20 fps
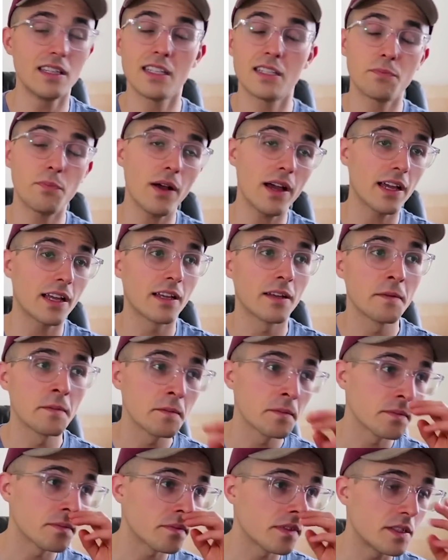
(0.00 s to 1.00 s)
This bike,
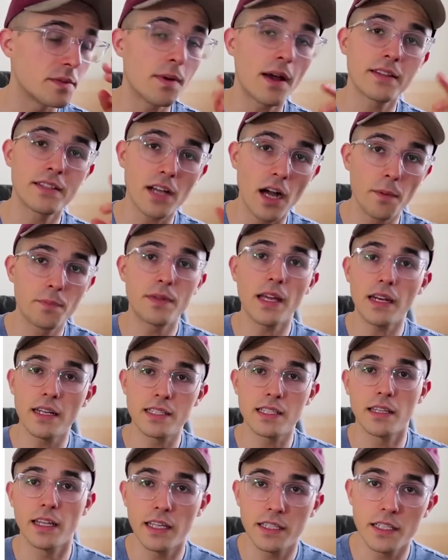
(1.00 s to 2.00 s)
it's about to update
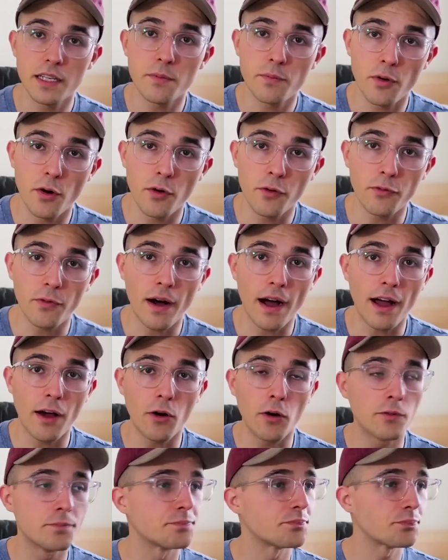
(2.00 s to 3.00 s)
its LinkedIn
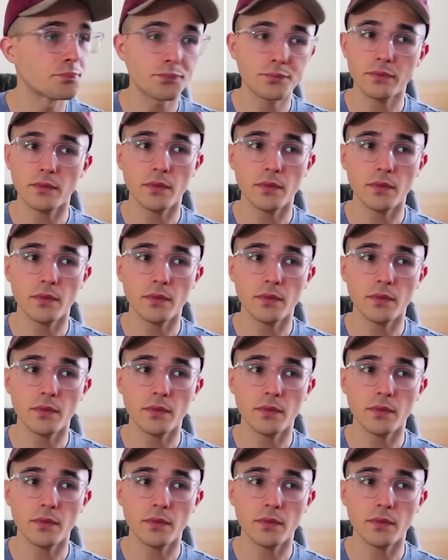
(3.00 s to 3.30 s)
profile.